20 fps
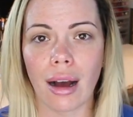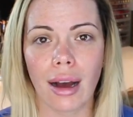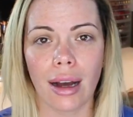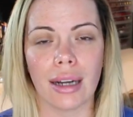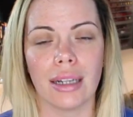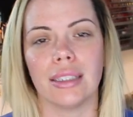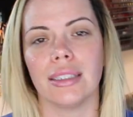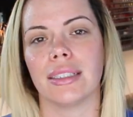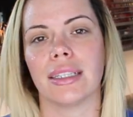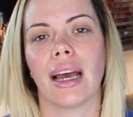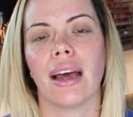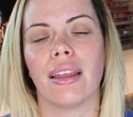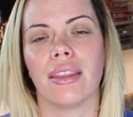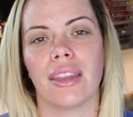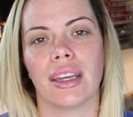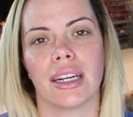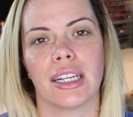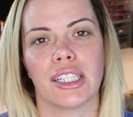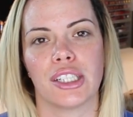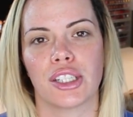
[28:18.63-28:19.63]
And
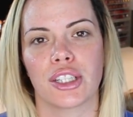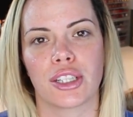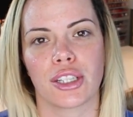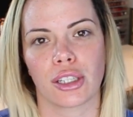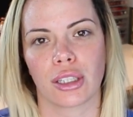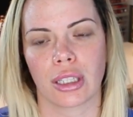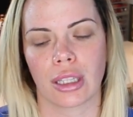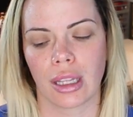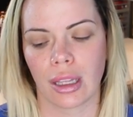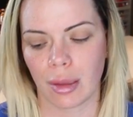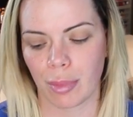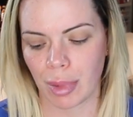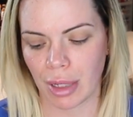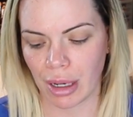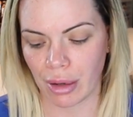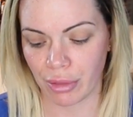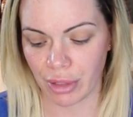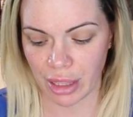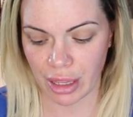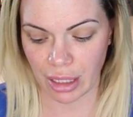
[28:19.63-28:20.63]
then I just took the clip and
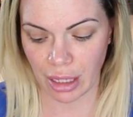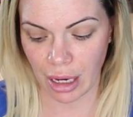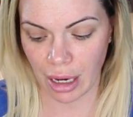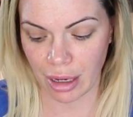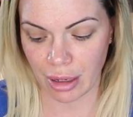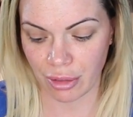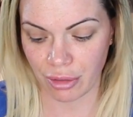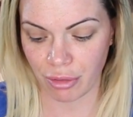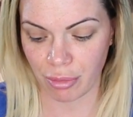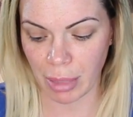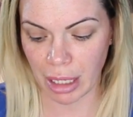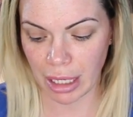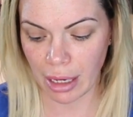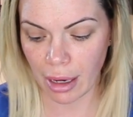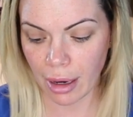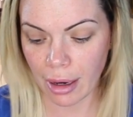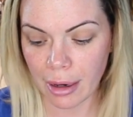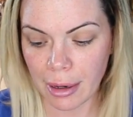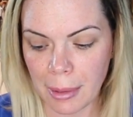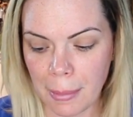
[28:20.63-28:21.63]
everything out of my
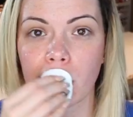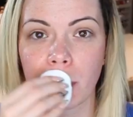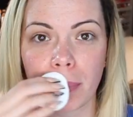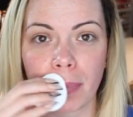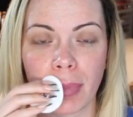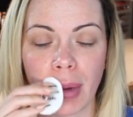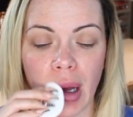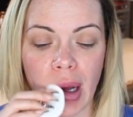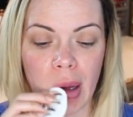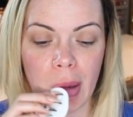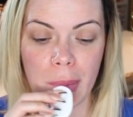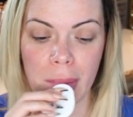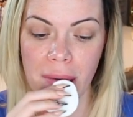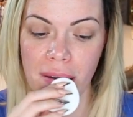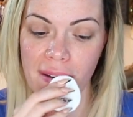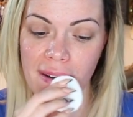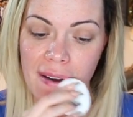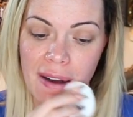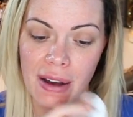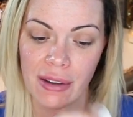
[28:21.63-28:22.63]
hair, lip balm
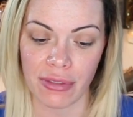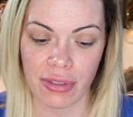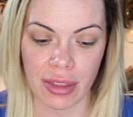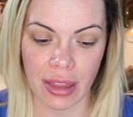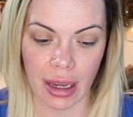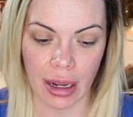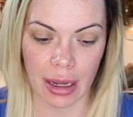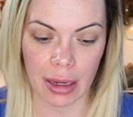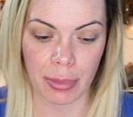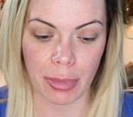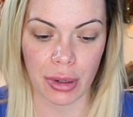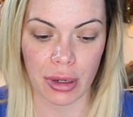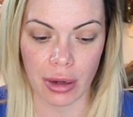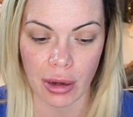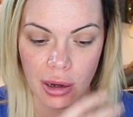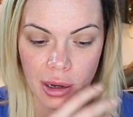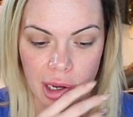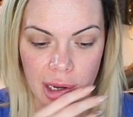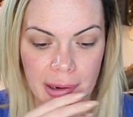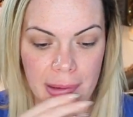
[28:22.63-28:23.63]
off that I put
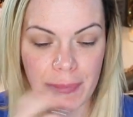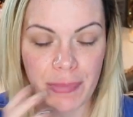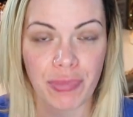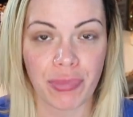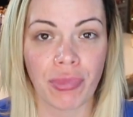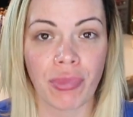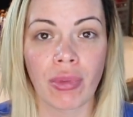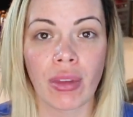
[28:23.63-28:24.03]
on.